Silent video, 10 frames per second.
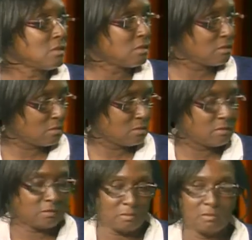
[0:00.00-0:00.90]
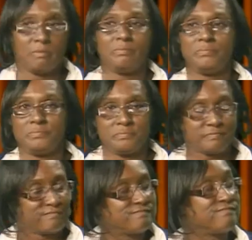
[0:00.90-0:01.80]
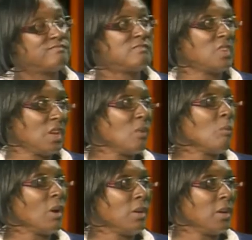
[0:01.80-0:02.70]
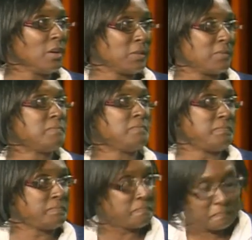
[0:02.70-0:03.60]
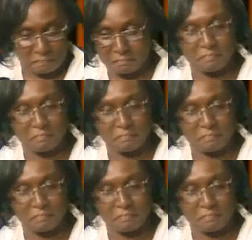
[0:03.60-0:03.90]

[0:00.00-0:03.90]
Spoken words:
to be a father to his children, why would you not let